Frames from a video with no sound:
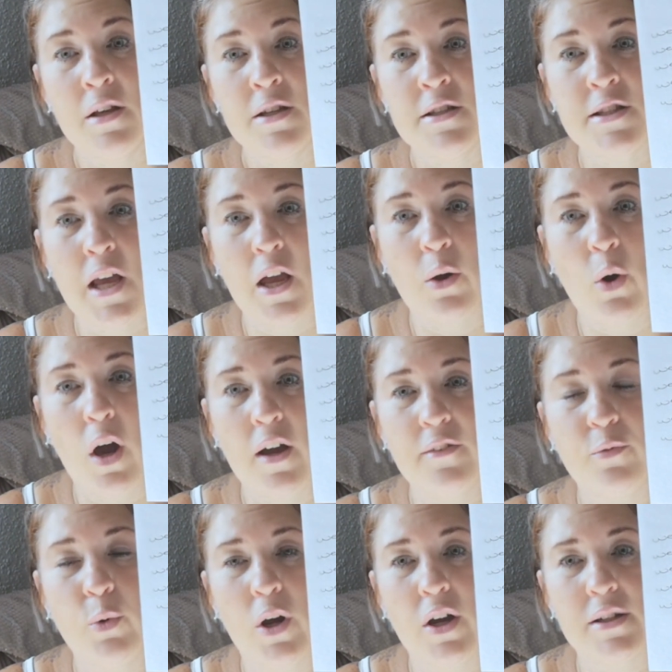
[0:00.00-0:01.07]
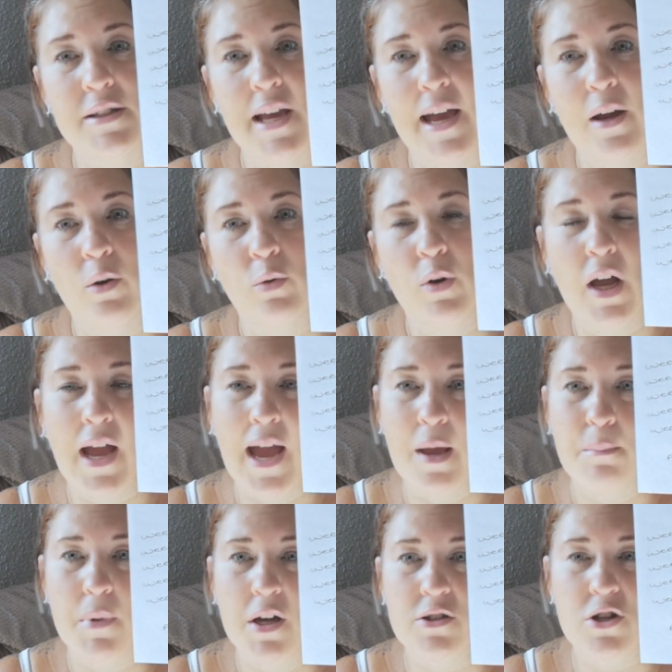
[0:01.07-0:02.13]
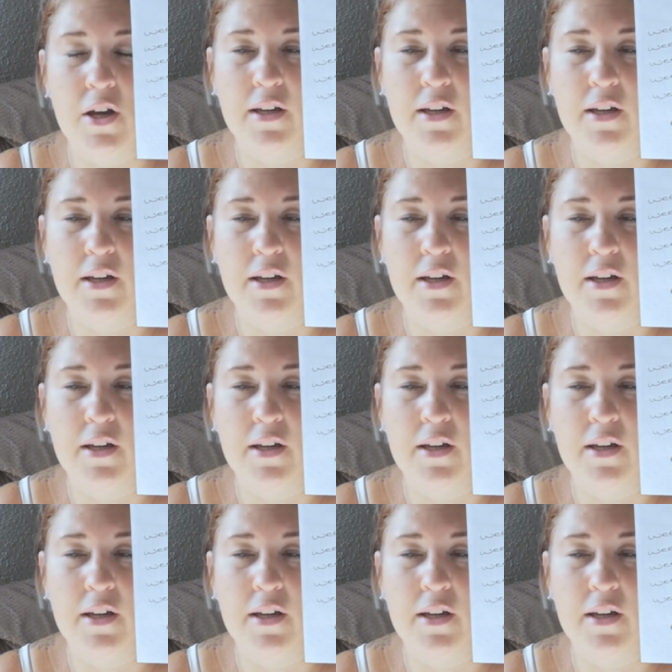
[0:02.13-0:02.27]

So I've worked out how much